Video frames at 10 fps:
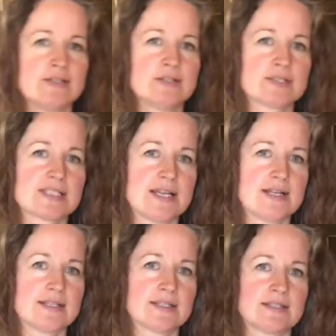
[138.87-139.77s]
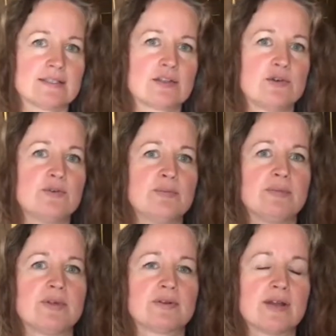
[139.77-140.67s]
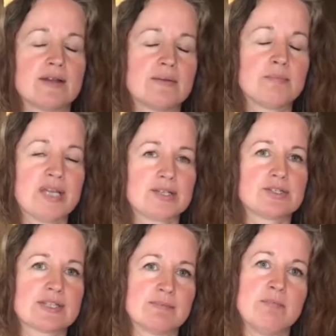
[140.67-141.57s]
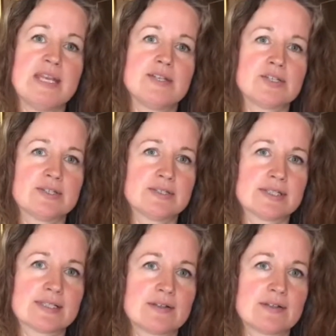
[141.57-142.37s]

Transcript: looked at some miniatures